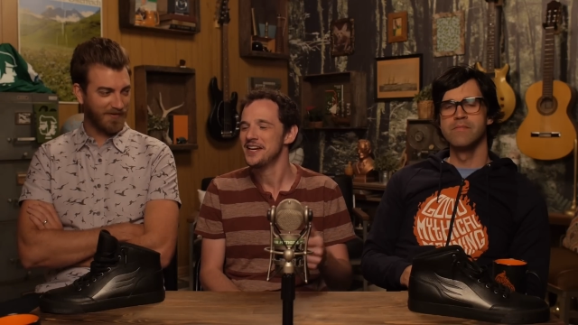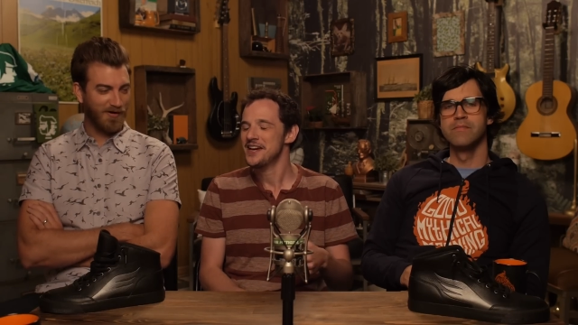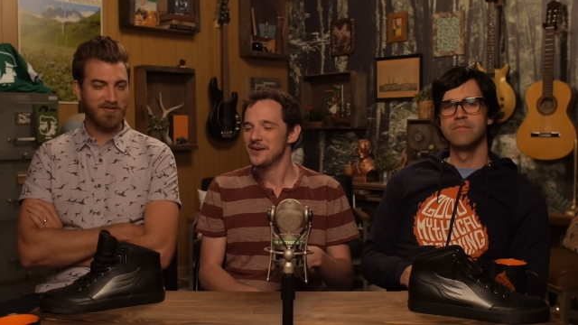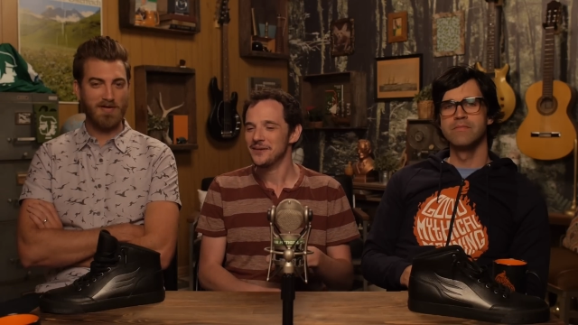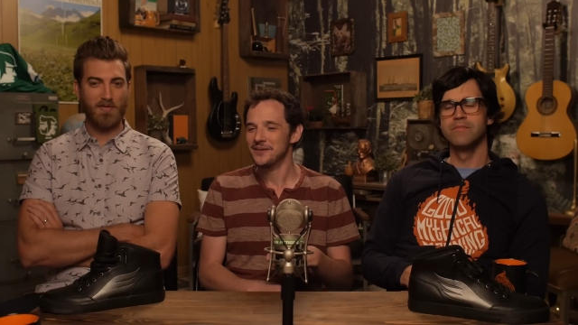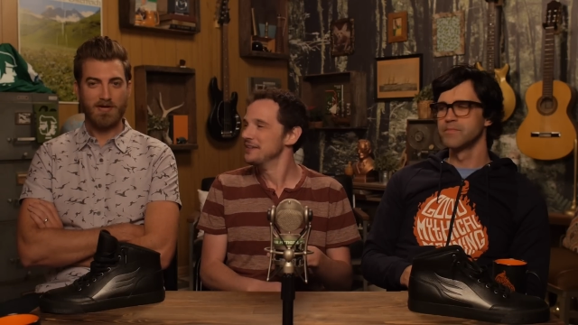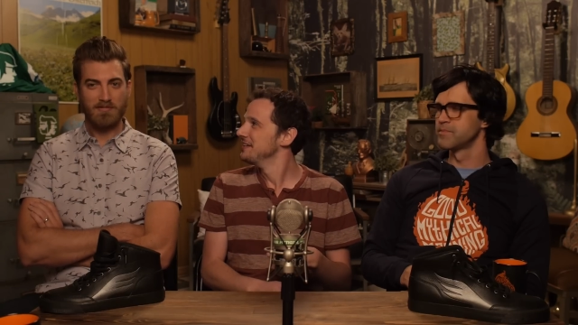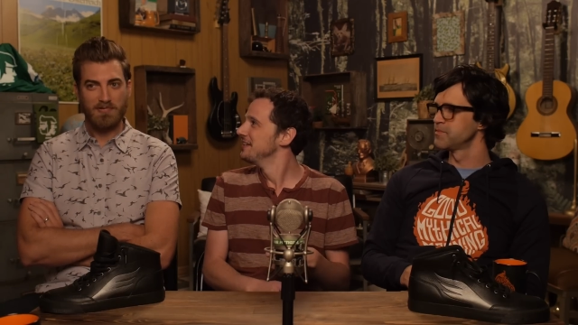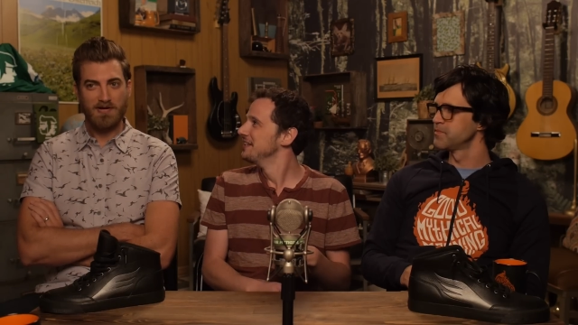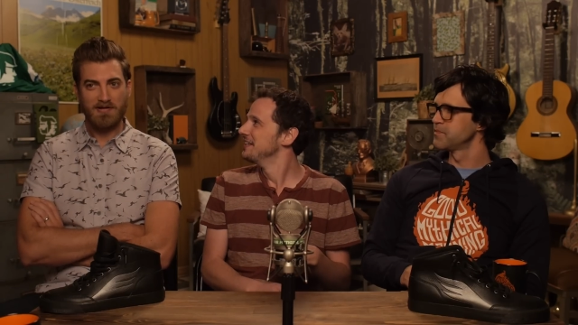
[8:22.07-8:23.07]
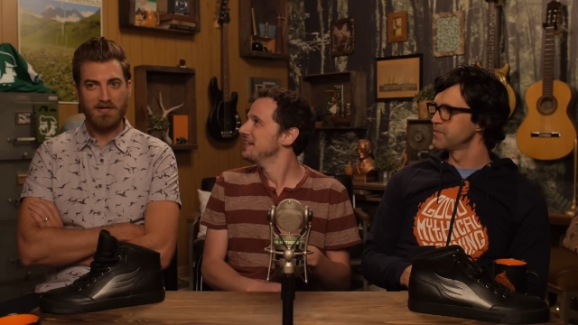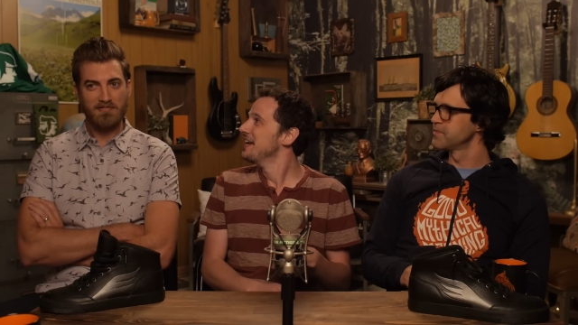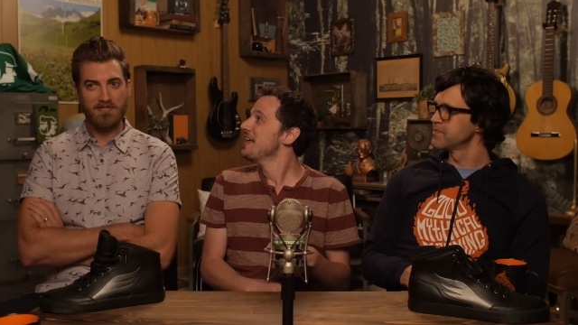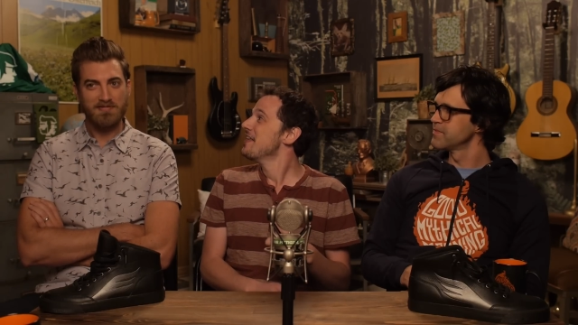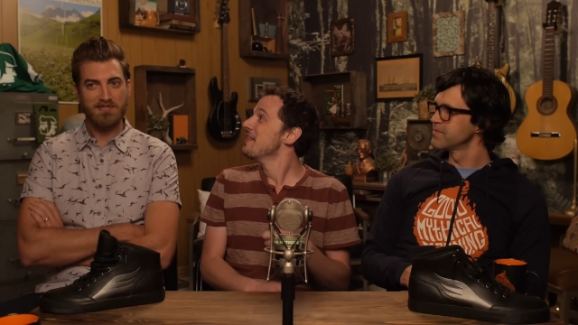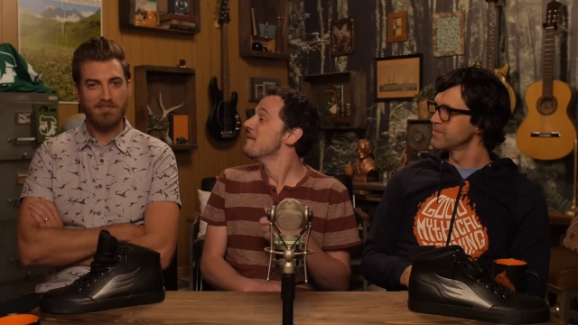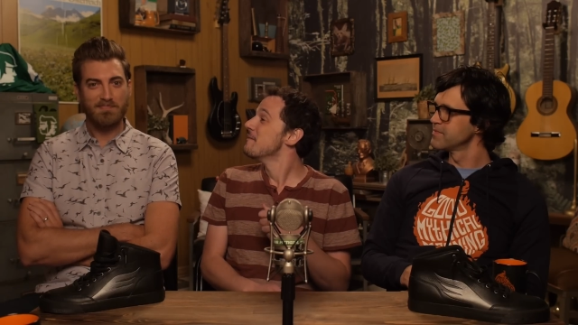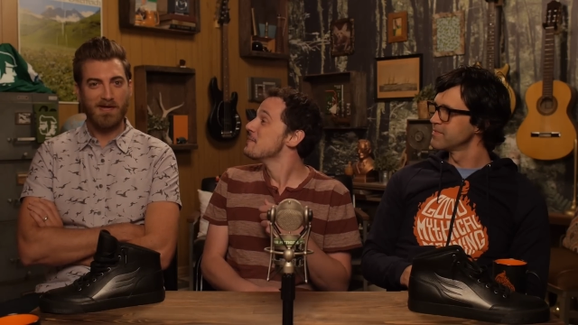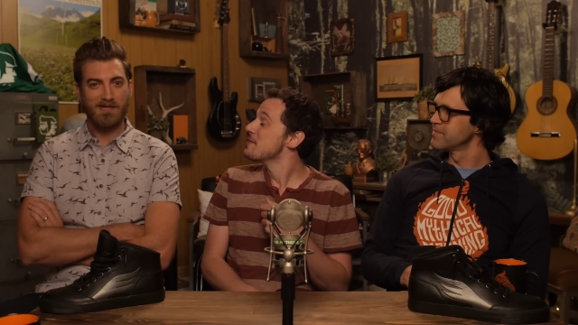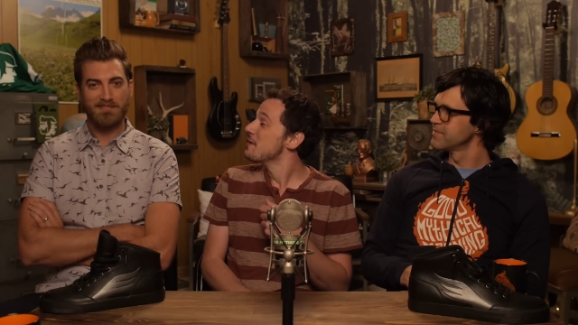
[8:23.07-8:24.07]
Speaker 1: The whole time they're thinking Bonnie Kathleen's in a
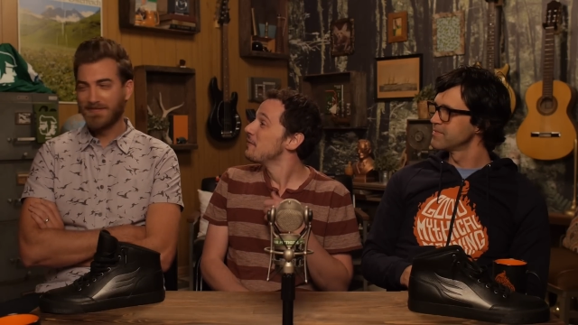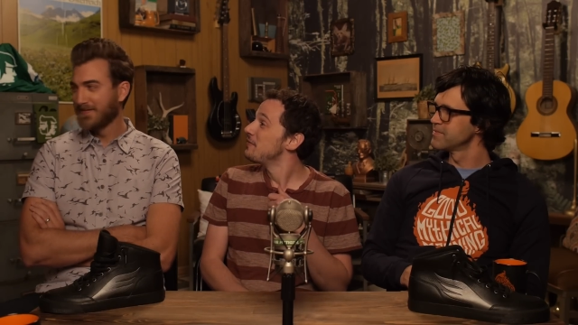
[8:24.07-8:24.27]
bed.